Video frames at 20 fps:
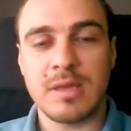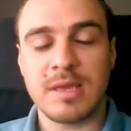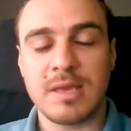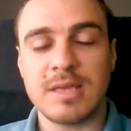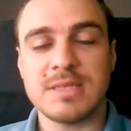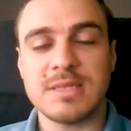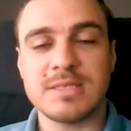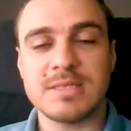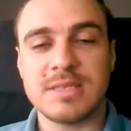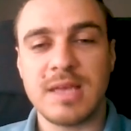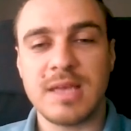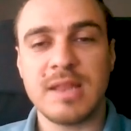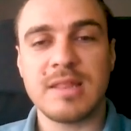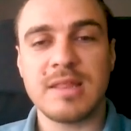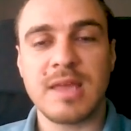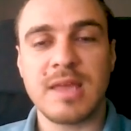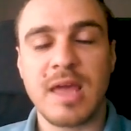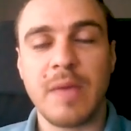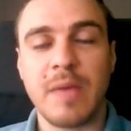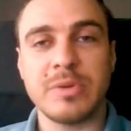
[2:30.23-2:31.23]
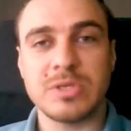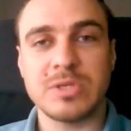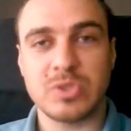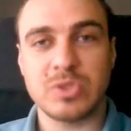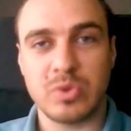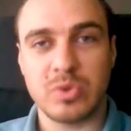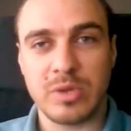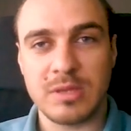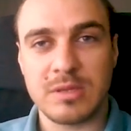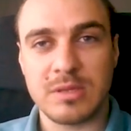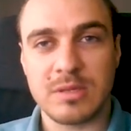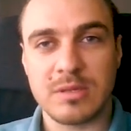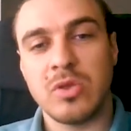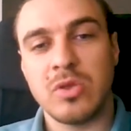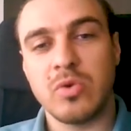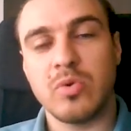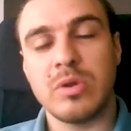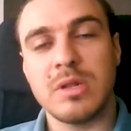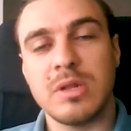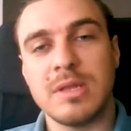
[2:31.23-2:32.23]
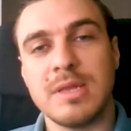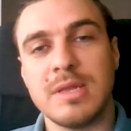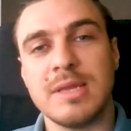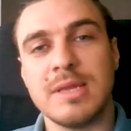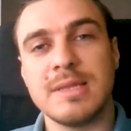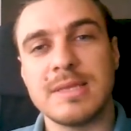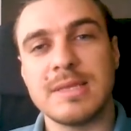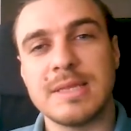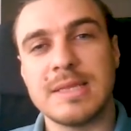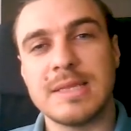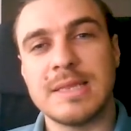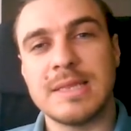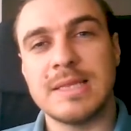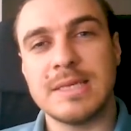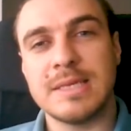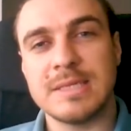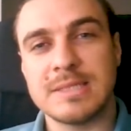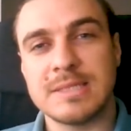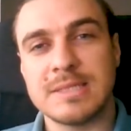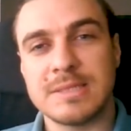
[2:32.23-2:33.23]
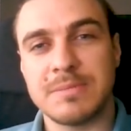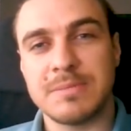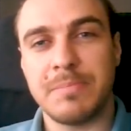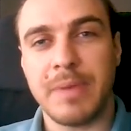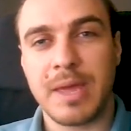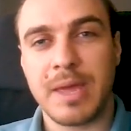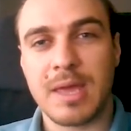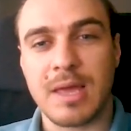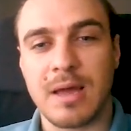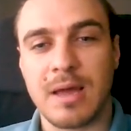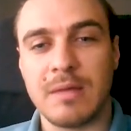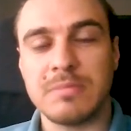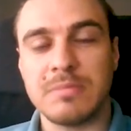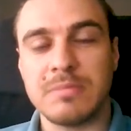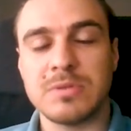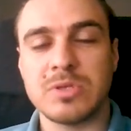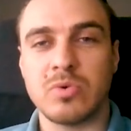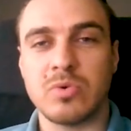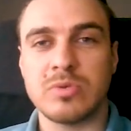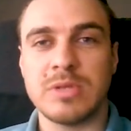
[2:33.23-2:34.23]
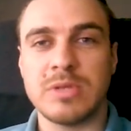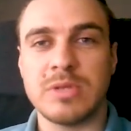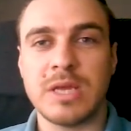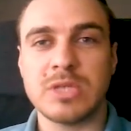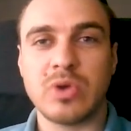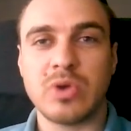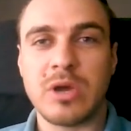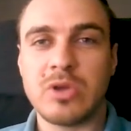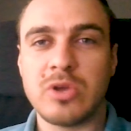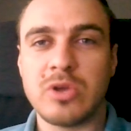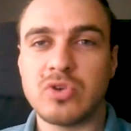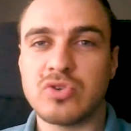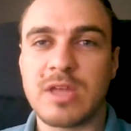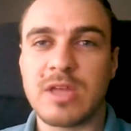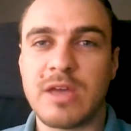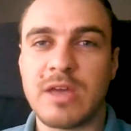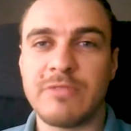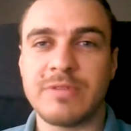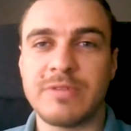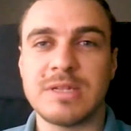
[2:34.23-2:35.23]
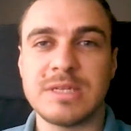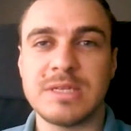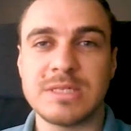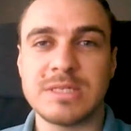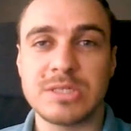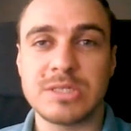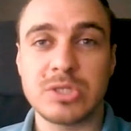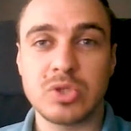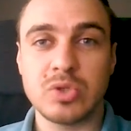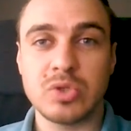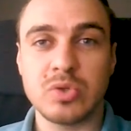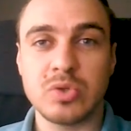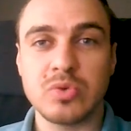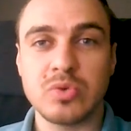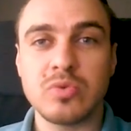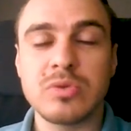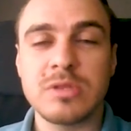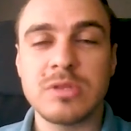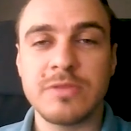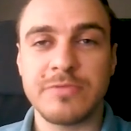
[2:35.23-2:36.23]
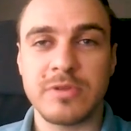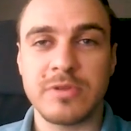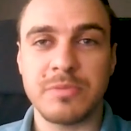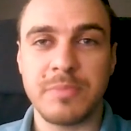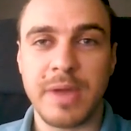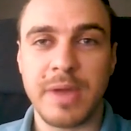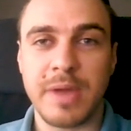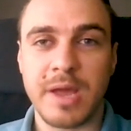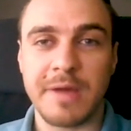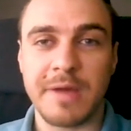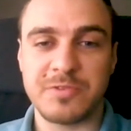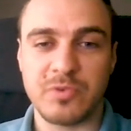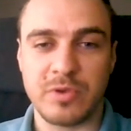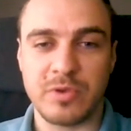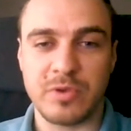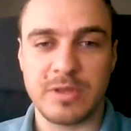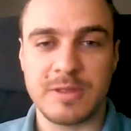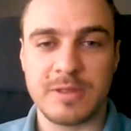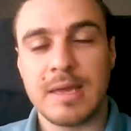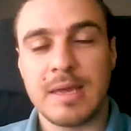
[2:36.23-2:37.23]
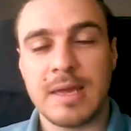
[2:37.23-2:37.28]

In case anything happens to it, you will need this backup, so that's why you should have at least 2 different backups for it.